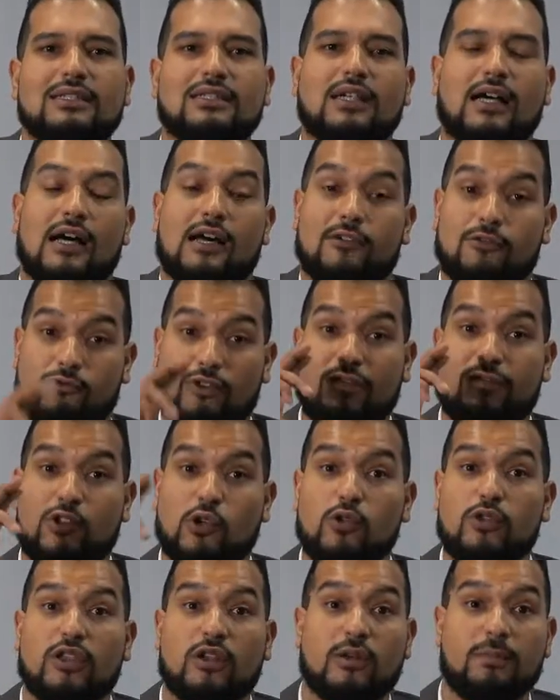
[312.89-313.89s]

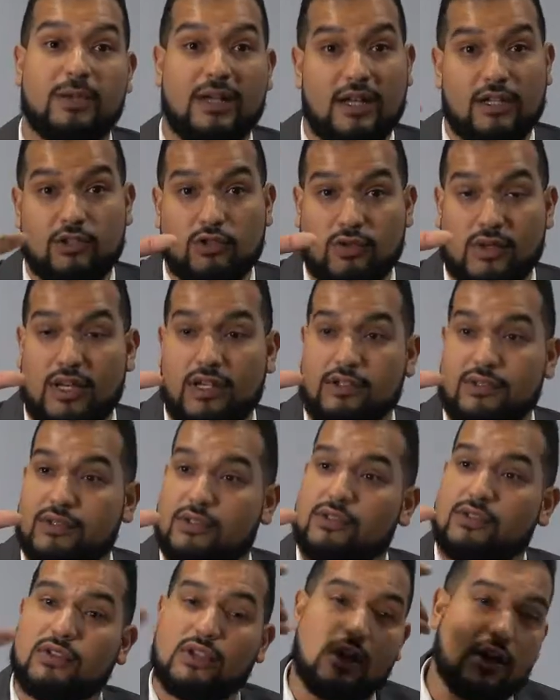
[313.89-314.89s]
Review their
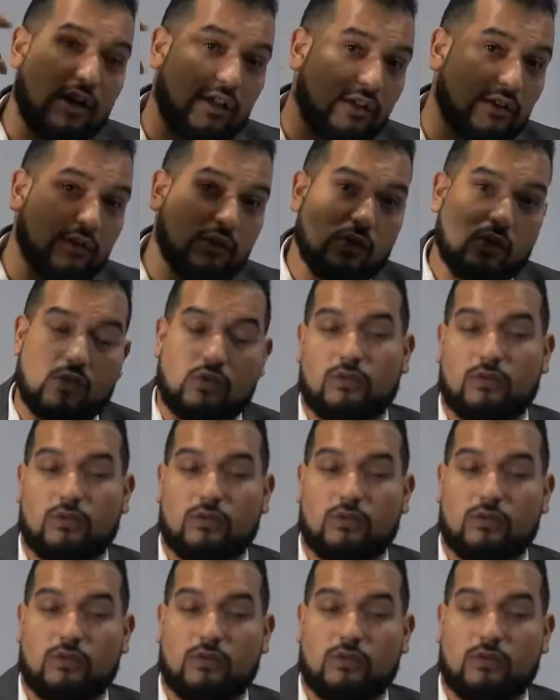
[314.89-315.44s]
penetrations on